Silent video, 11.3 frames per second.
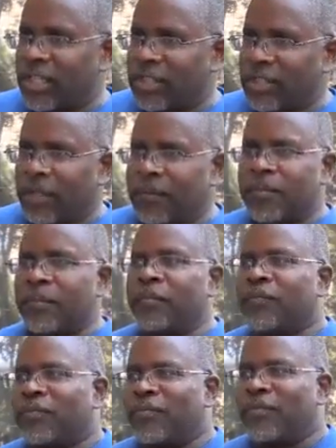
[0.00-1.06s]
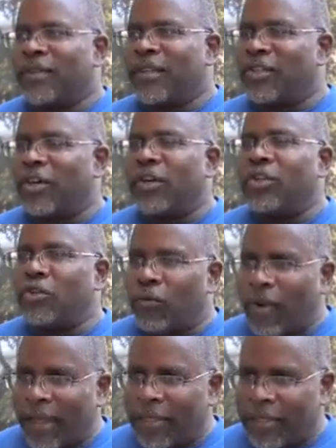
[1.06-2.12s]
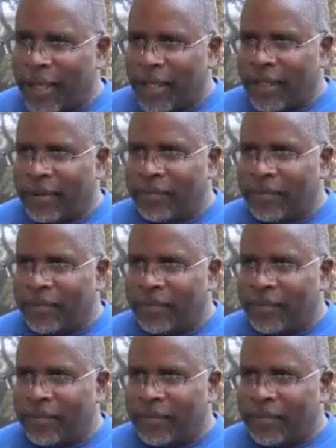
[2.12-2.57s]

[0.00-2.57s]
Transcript: system is going to do the right thing.